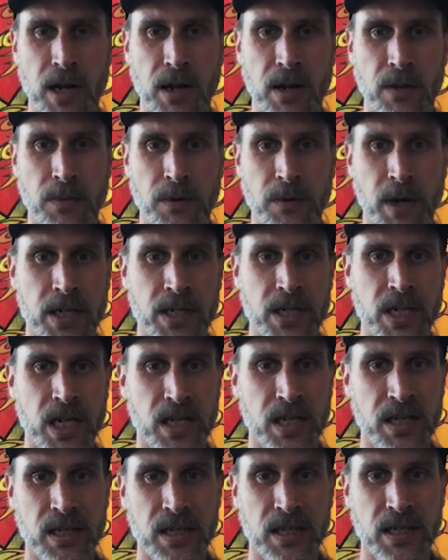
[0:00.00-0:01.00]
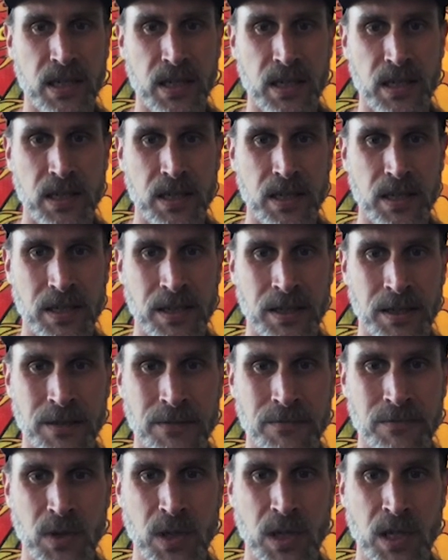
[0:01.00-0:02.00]
project.
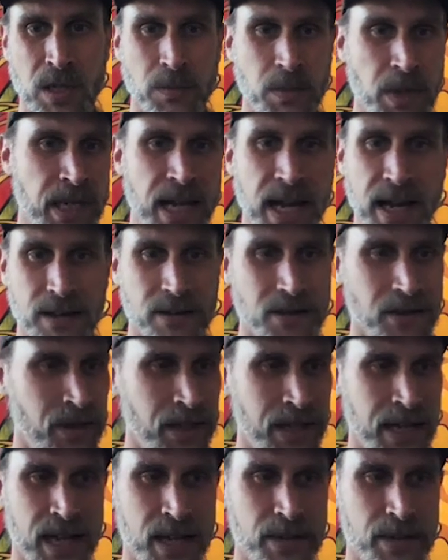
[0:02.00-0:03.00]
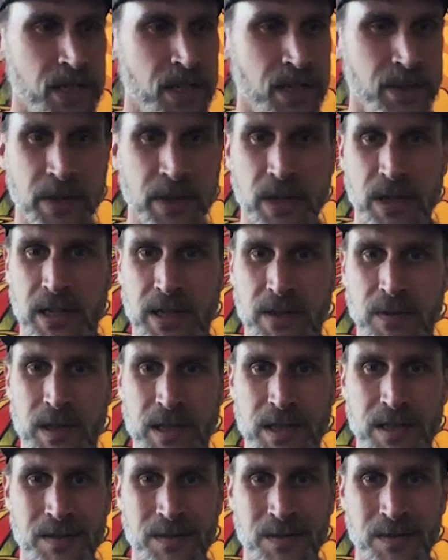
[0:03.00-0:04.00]
But yeah, cannabis community,
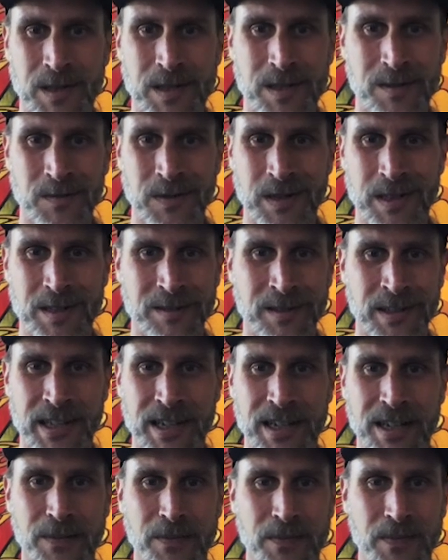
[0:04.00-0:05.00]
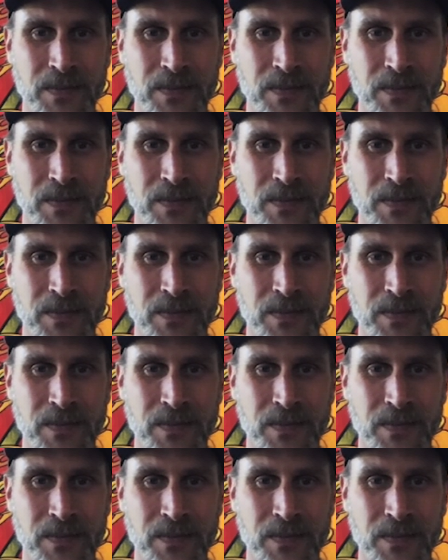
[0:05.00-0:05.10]
let's link up.